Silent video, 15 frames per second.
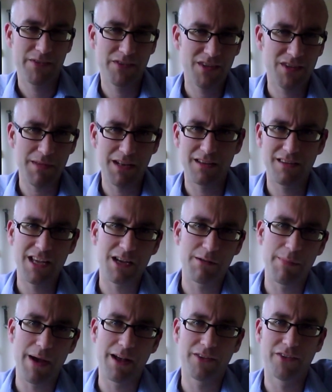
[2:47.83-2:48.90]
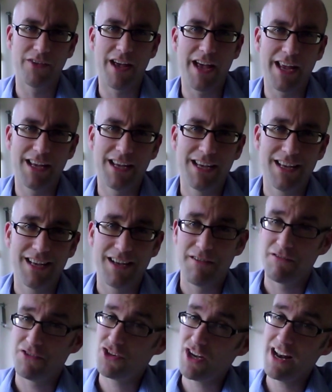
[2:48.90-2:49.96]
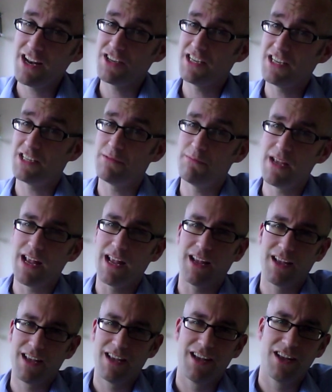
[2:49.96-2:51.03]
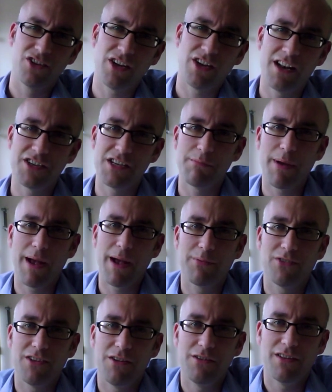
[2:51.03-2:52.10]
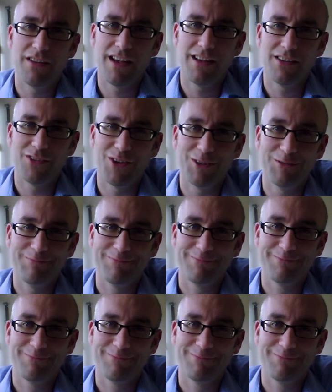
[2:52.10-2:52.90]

Something to think about today, challenging to me, challenging perhaps to you today too.